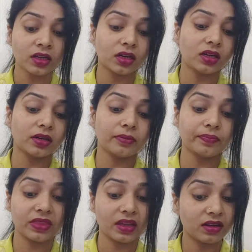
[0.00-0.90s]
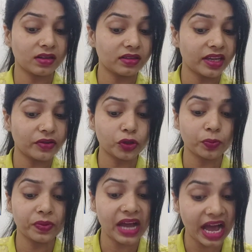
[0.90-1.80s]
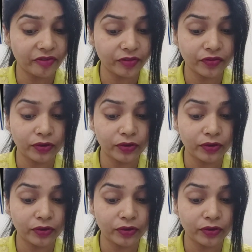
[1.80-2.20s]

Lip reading: There should be IV